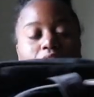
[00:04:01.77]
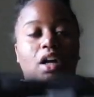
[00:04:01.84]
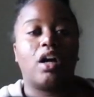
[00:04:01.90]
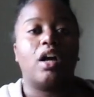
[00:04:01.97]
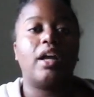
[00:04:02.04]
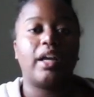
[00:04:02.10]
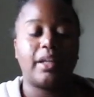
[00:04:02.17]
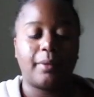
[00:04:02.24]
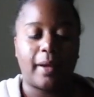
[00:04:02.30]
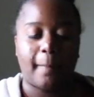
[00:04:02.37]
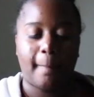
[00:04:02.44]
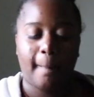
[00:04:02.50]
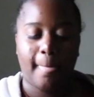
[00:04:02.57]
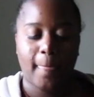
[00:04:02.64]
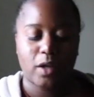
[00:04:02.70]
Anyway,
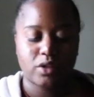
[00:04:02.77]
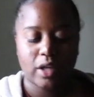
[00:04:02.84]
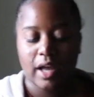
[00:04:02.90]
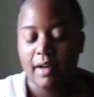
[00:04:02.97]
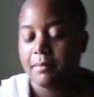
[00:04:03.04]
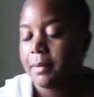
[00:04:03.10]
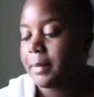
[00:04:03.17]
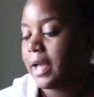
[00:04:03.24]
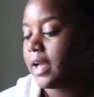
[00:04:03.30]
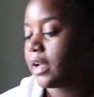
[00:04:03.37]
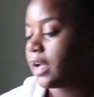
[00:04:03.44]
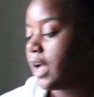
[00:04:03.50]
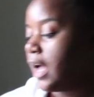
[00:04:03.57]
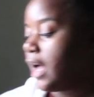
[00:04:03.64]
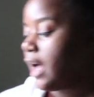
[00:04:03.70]
so I have my bag.
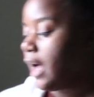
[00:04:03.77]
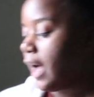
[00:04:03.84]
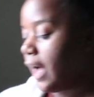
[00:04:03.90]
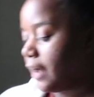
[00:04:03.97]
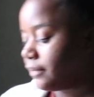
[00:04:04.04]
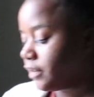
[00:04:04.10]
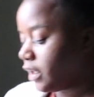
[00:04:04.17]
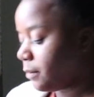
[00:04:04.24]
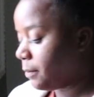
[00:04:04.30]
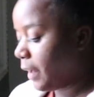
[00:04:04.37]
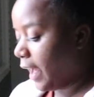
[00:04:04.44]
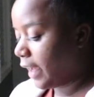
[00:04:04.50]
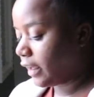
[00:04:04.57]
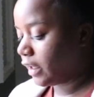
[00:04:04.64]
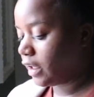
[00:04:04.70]
I have to
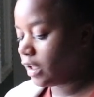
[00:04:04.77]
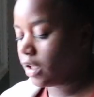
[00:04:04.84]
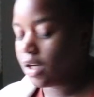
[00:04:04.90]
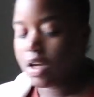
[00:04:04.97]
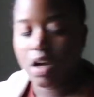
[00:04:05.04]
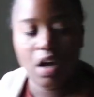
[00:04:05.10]
unpack it.